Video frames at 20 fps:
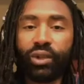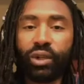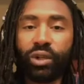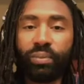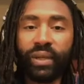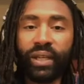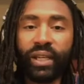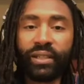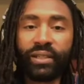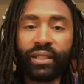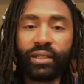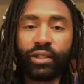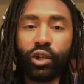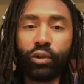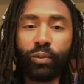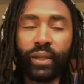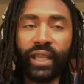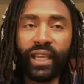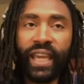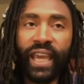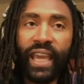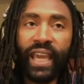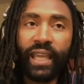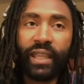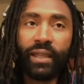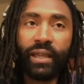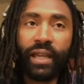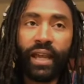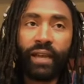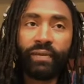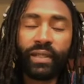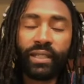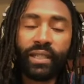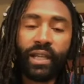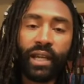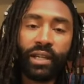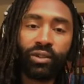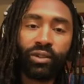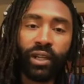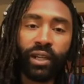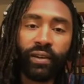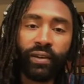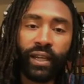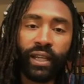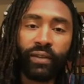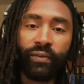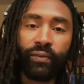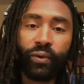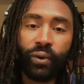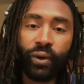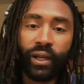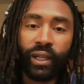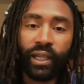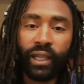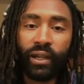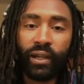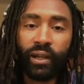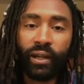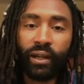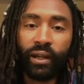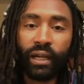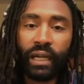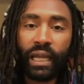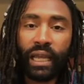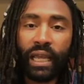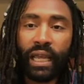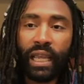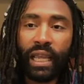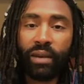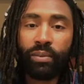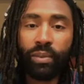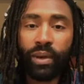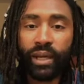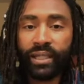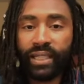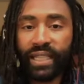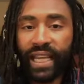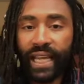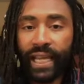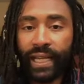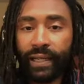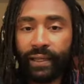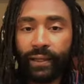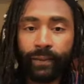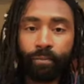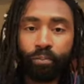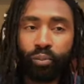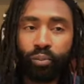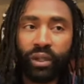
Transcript: it because they told me like, hey, they have this contract for a year in Montana.